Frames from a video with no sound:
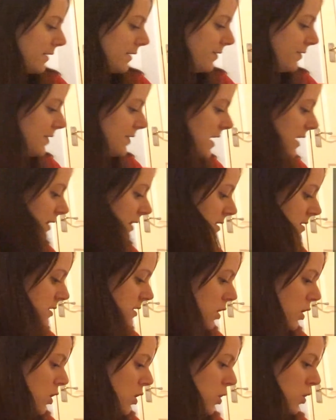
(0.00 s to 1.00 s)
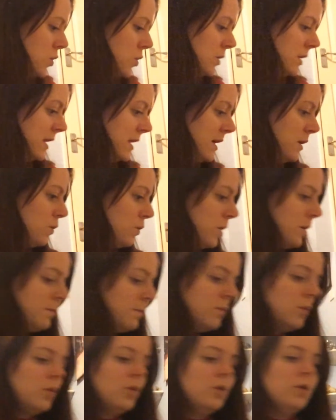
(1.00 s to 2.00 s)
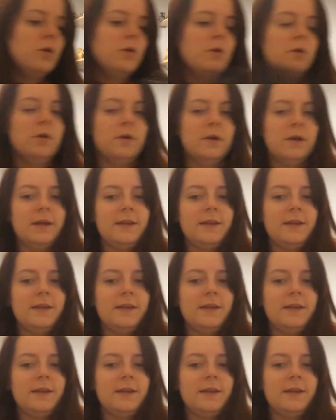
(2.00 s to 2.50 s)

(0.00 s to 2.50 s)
I think there's only one more.